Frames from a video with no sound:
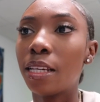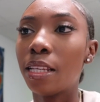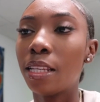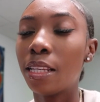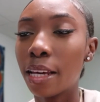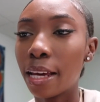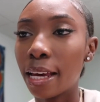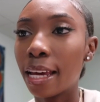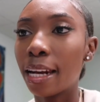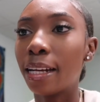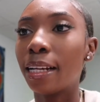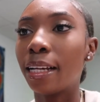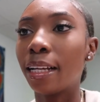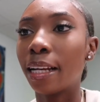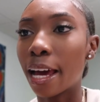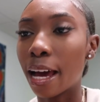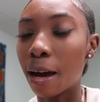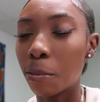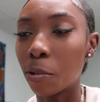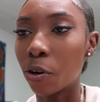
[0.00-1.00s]
in the editing
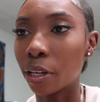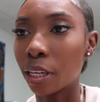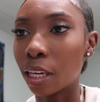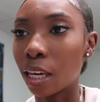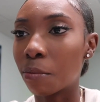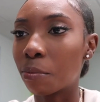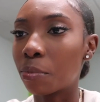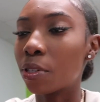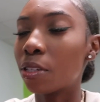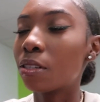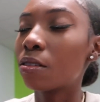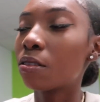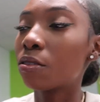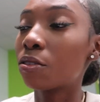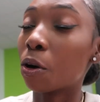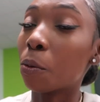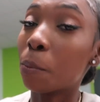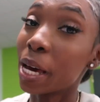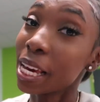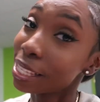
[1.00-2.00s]
lab on campus.
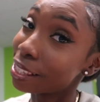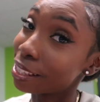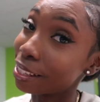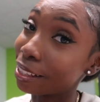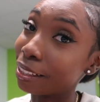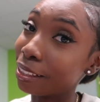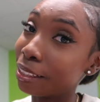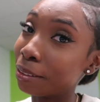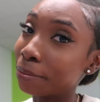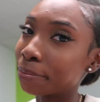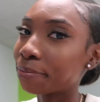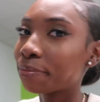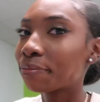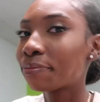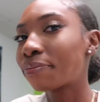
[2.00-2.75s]
So basically,